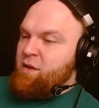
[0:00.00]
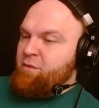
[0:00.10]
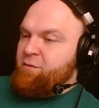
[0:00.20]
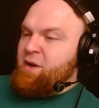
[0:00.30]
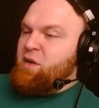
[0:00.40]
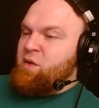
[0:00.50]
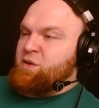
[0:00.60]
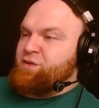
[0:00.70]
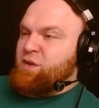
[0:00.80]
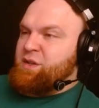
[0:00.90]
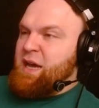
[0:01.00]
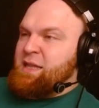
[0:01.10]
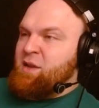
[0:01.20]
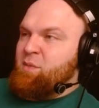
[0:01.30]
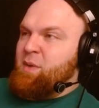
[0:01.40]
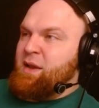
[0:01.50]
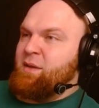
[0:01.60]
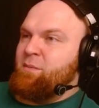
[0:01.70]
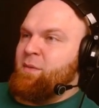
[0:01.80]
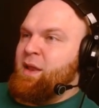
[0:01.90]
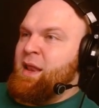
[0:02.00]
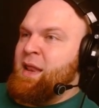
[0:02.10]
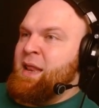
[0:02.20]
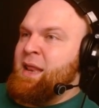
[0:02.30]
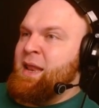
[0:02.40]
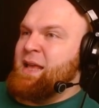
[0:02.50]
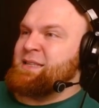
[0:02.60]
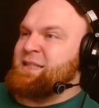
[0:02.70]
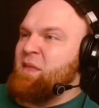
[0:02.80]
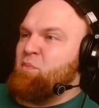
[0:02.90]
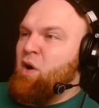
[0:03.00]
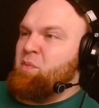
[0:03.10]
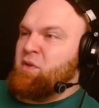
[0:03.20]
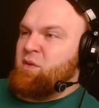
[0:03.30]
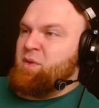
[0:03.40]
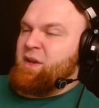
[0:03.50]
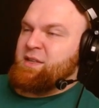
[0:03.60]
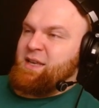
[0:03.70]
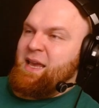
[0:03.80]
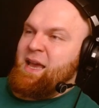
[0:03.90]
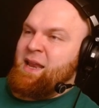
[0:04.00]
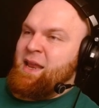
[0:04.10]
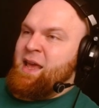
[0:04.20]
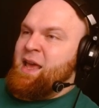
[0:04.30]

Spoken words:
A very useful talent, but it's not popular because, again,